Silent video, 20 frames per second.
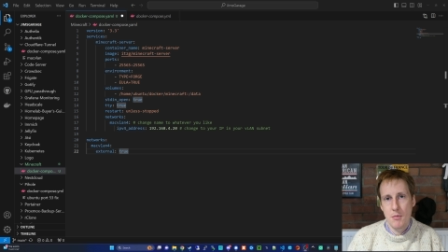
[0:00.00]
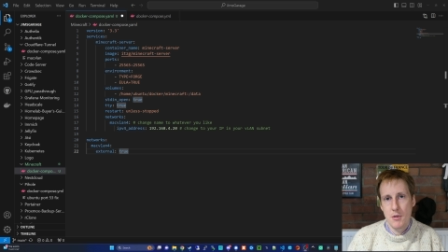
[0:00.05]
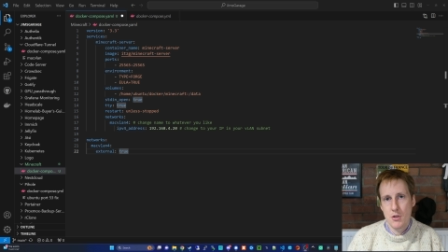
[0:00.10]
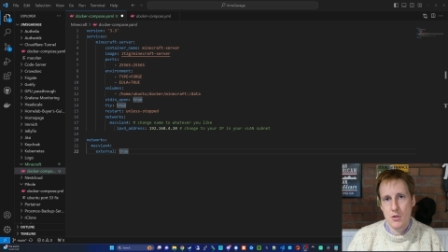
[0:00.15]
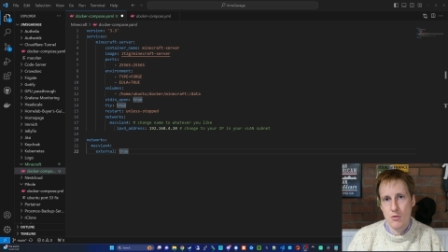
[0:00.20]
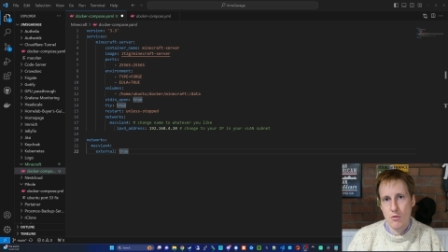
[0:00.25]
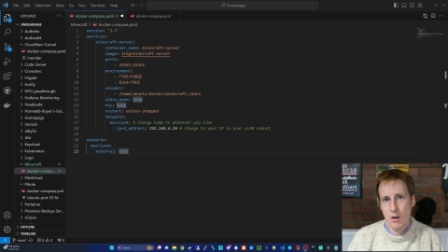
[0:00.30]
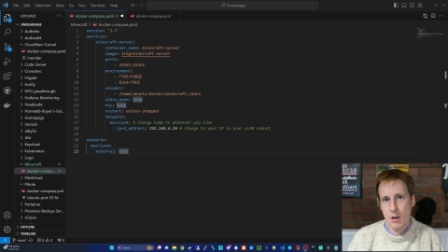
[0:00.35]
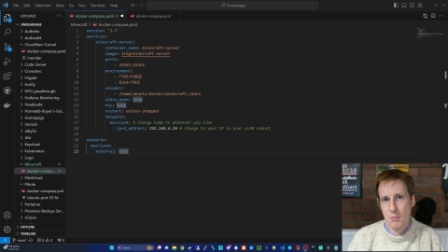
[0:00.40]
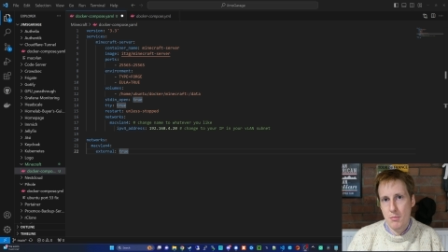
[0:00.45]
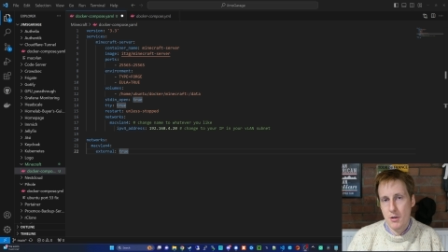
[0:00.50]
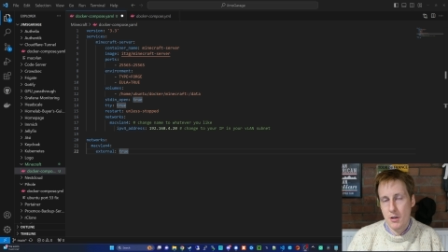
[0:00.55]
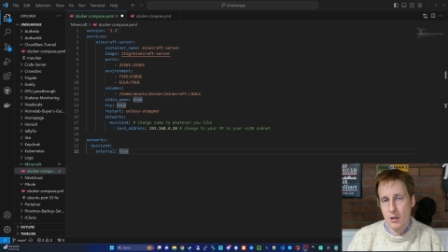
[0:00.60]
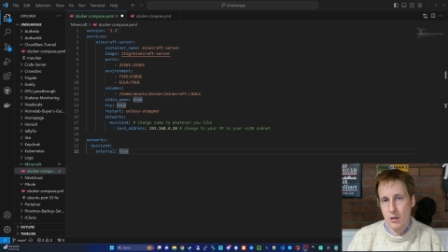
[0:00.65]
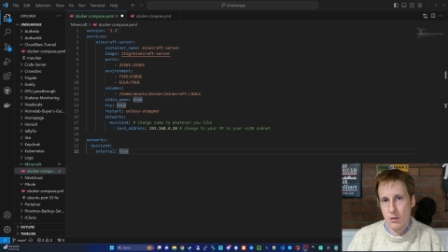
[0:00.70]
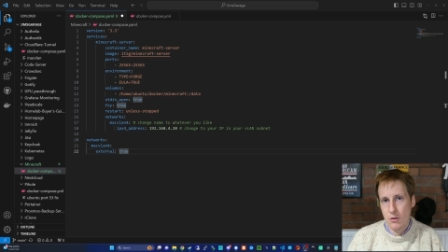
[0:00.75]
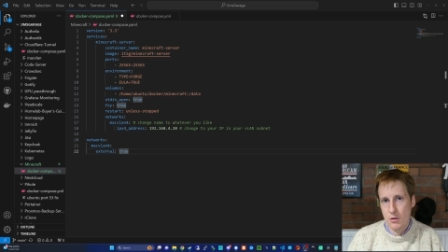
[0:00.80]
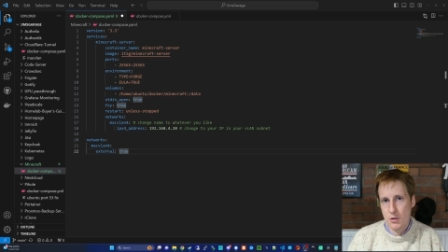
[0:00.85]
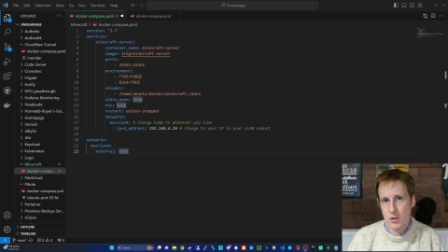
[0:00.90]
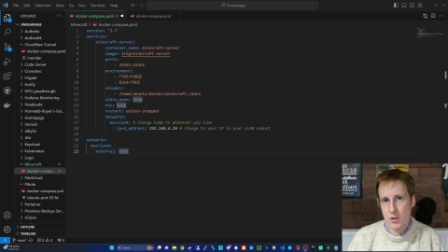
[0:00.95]
be
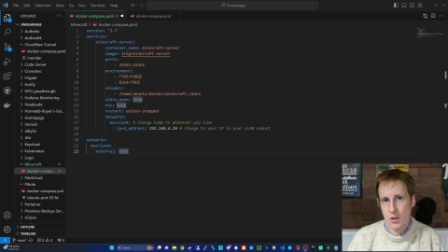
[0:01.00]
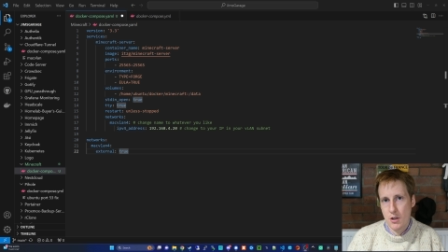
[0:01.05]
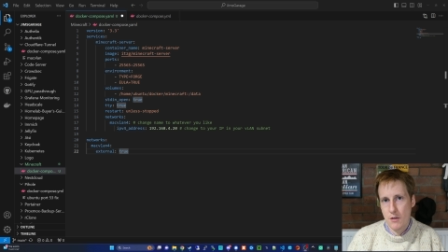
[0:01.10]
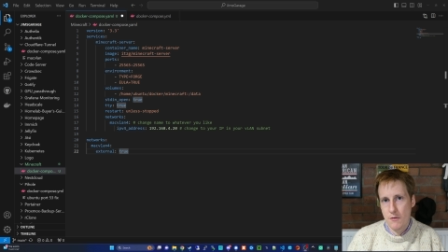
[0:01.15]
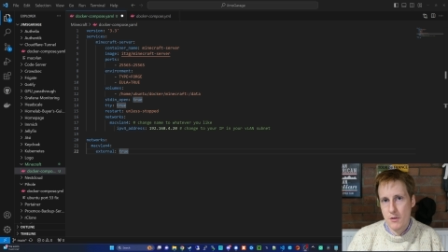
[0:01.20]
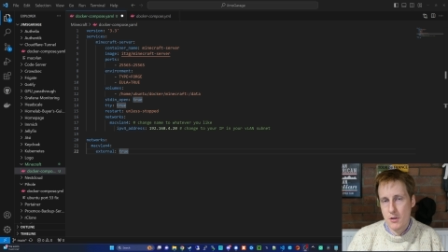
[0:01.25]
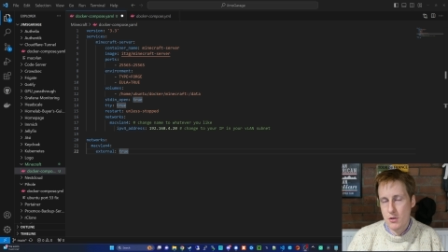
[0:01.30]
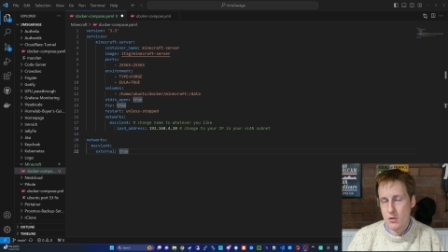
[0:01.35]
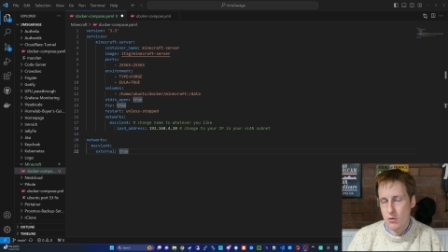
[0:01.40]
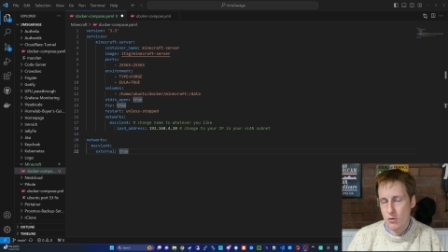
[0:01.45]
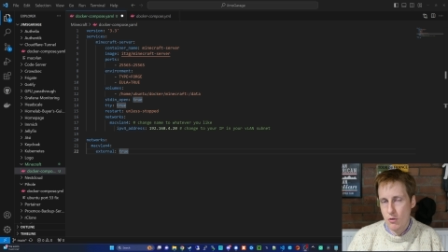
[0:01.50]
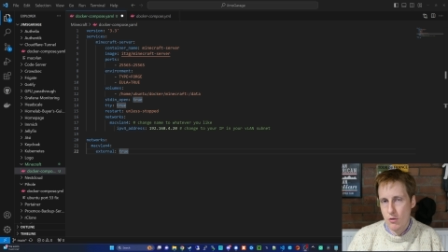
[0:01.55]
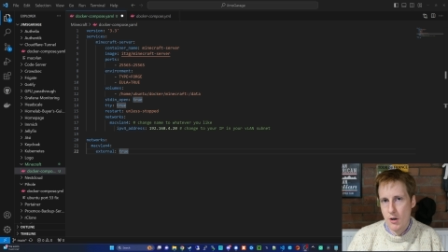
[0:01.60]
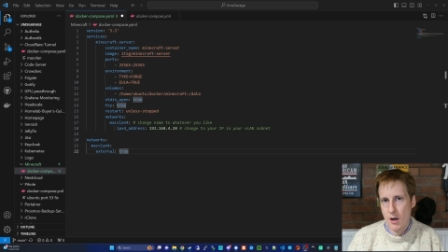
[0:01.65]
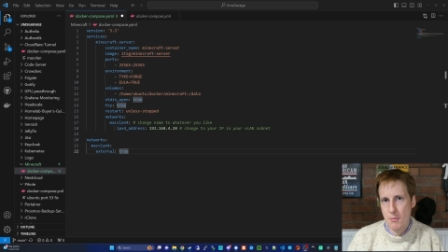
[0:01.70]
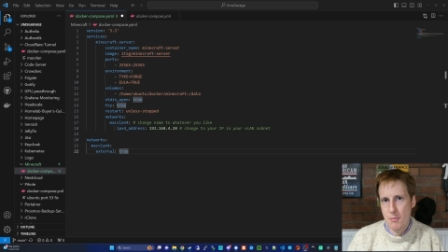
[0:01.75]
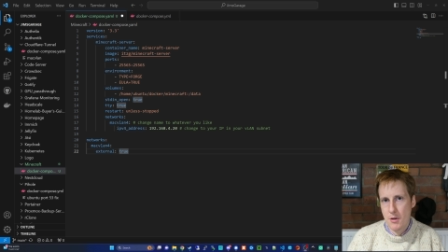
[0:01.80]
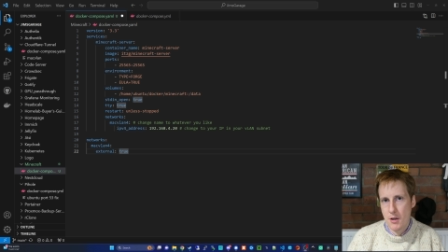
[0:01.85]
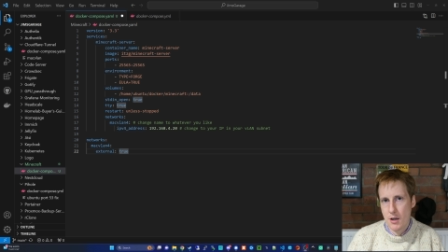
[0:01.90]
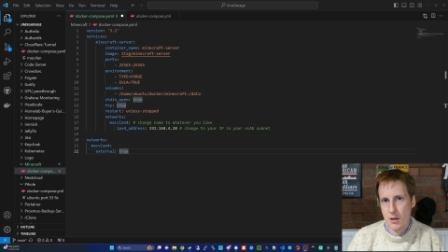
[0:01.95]
scraping your servers,
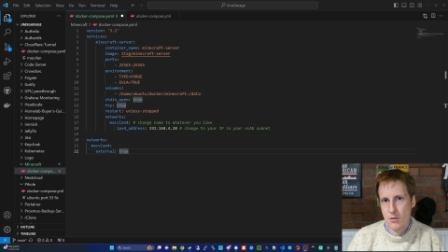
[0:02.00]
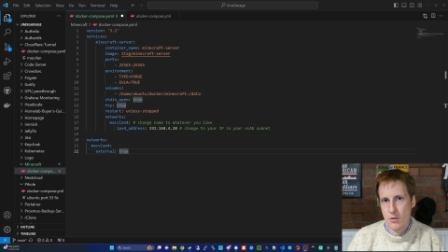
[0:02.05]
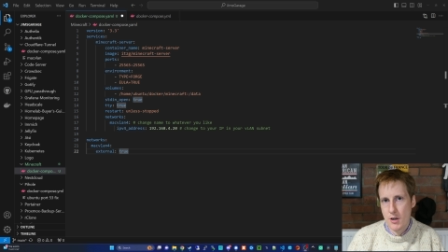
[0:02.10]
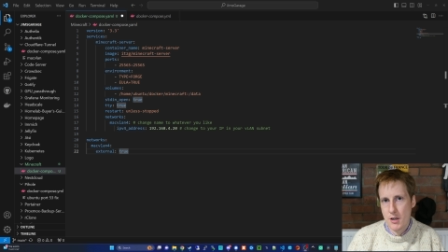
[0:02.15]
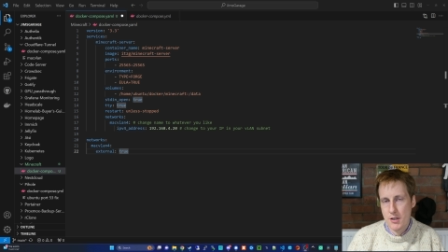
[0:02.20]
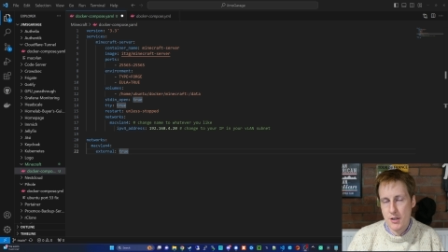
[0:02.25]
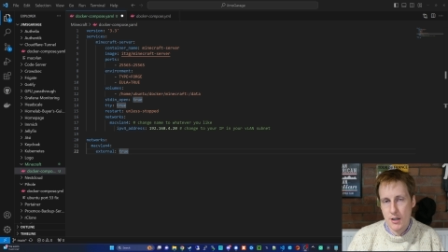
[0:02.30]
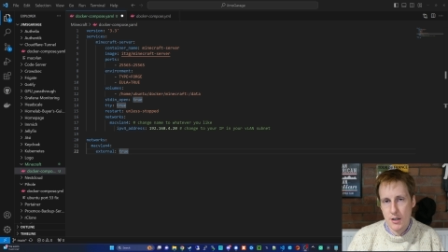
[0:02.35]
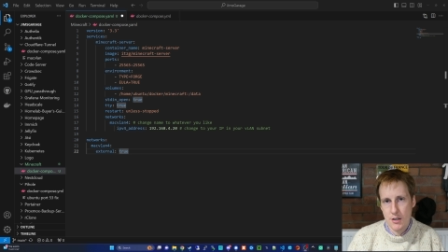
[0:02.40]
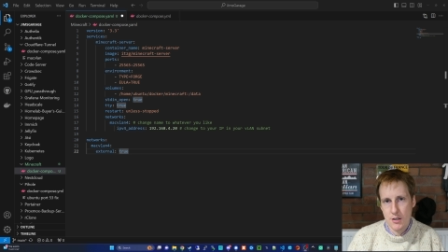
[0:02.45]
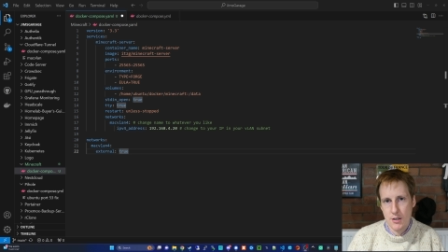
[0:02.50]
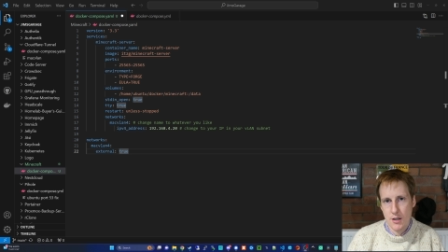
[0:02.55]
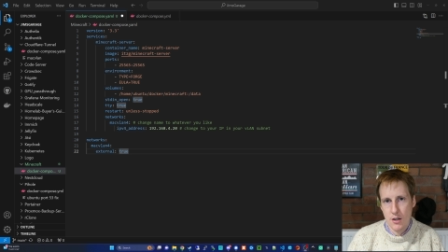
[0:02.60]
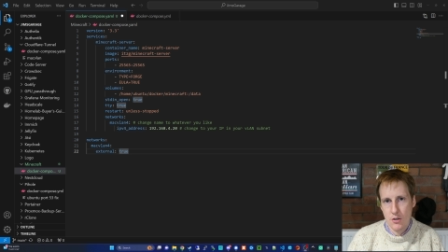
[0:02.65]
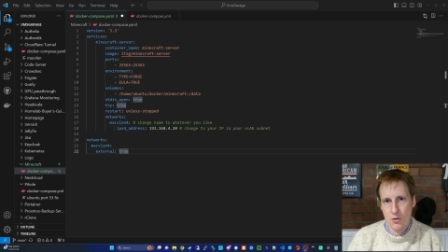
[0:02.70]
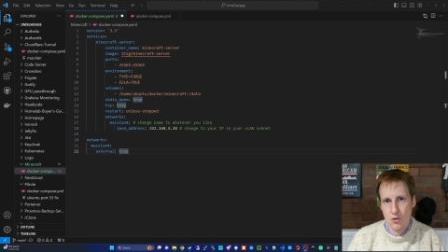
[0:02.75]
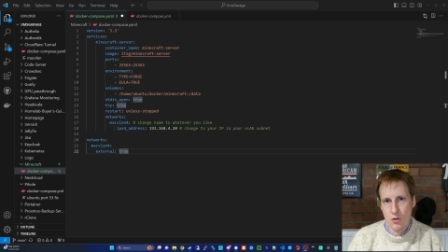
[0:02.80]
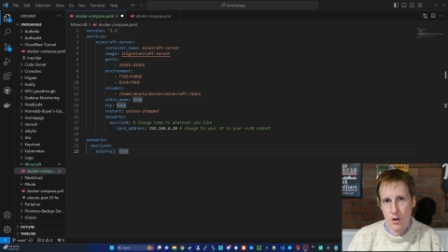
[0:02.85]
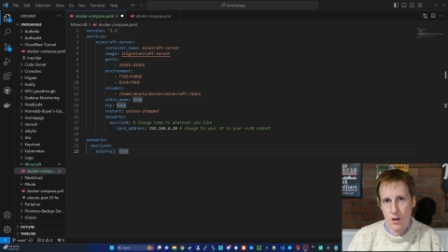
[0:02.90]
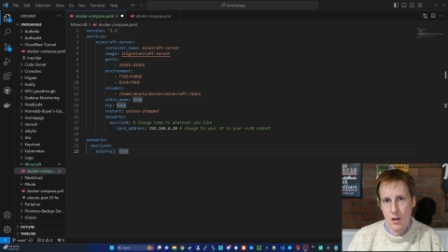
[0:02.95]
your IP address,
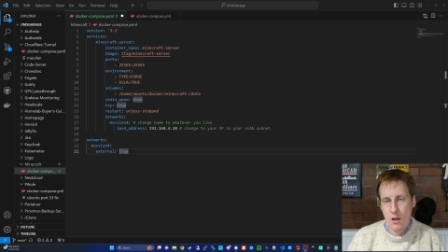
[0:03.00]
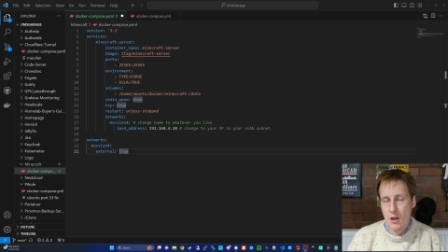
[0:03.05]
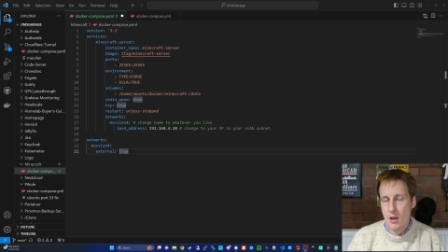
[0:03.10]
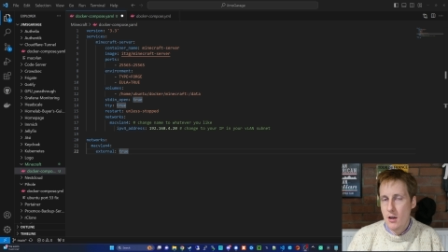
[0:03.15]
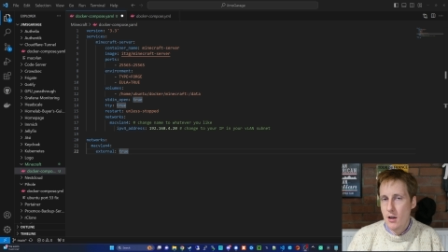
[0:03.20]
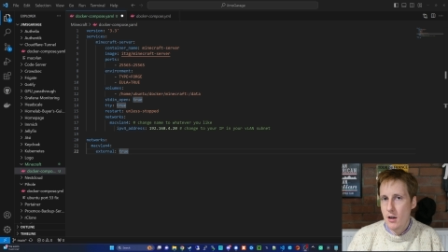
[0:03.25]
etc.